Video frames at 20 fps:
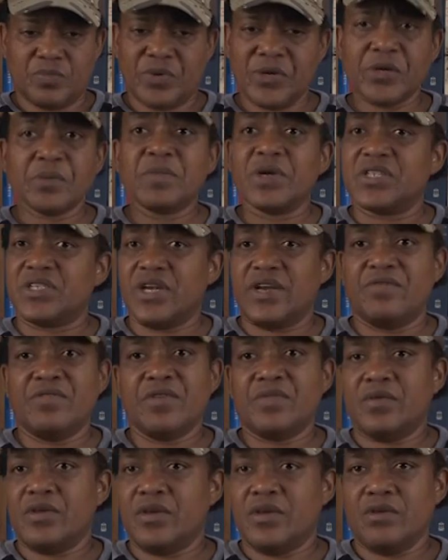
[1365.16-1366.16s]
pretty much
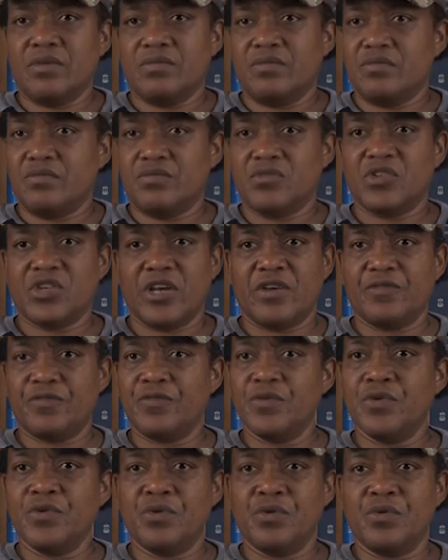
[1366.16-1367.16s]
everything, jet
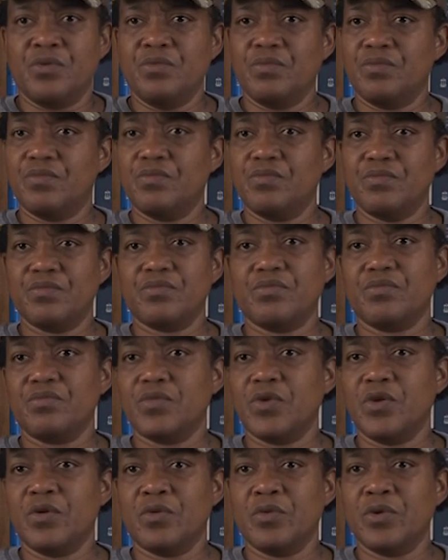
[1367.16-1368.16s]
fuel.
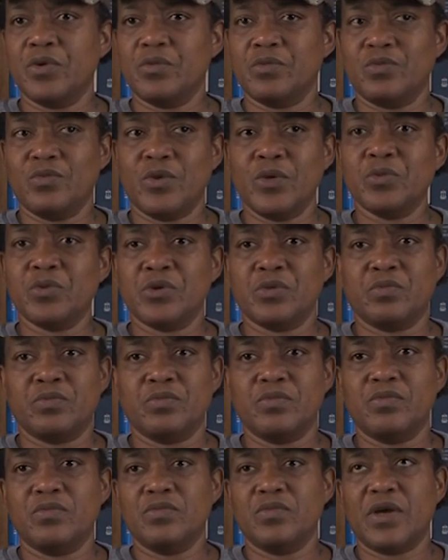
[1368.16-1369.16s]
You know, we were,
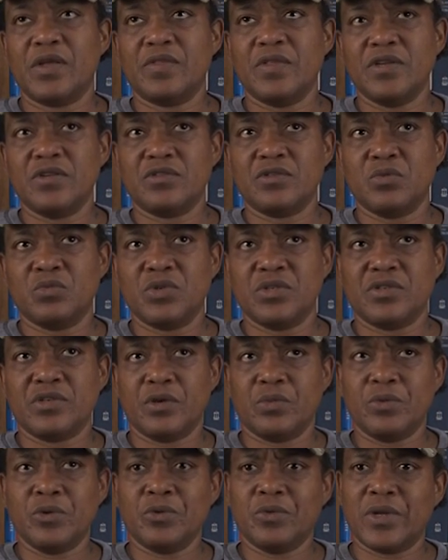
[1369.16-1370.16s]
I think someone
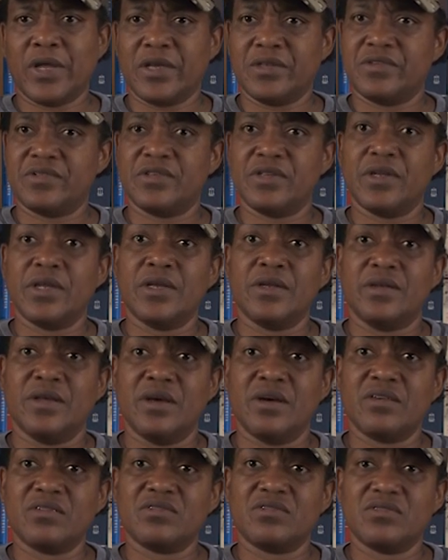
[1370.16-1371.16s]
said we were like sitting
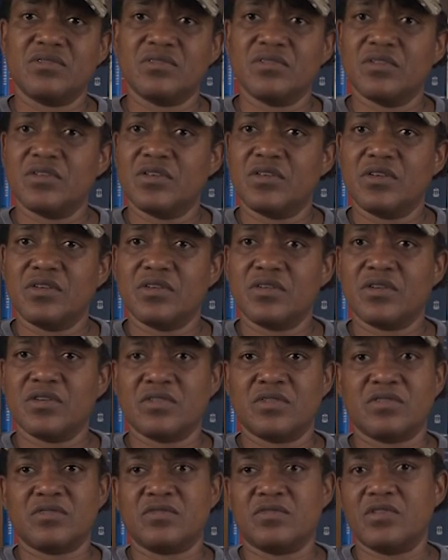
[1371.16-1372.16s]
ducks,
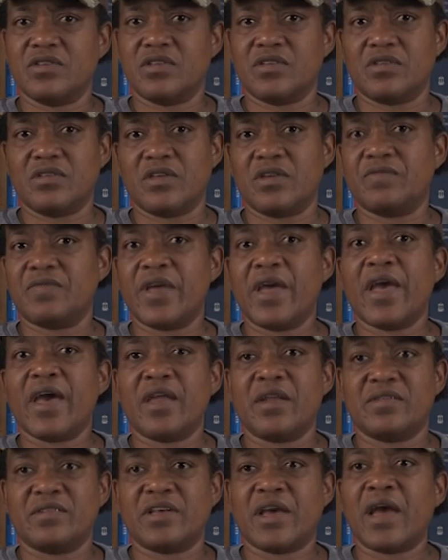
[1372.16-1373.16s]
because if they
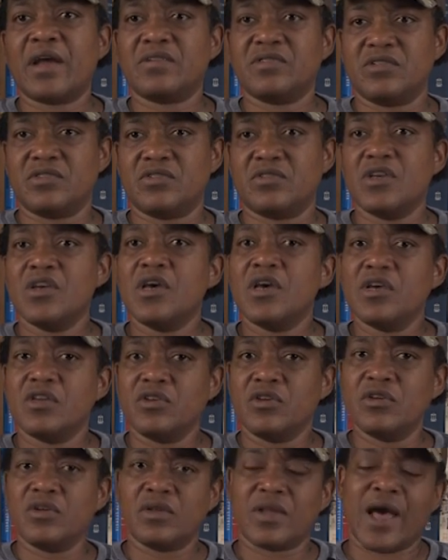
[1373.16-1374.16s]
had attacked us,
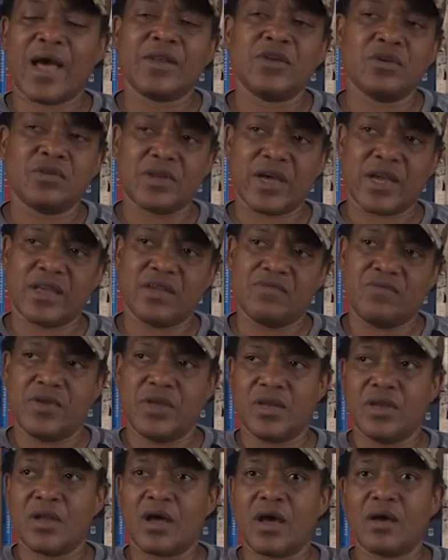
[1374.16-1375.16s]
you know, I know like in
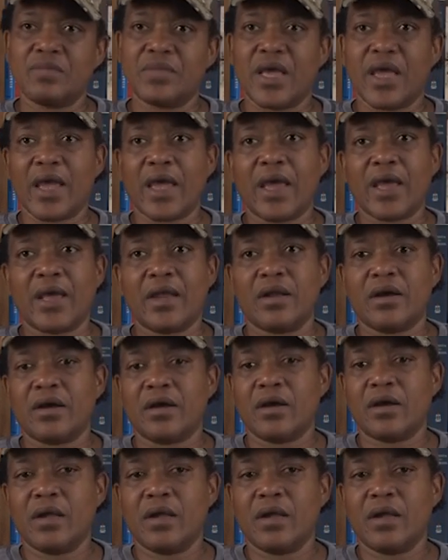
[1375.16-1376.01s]
Vietnam they had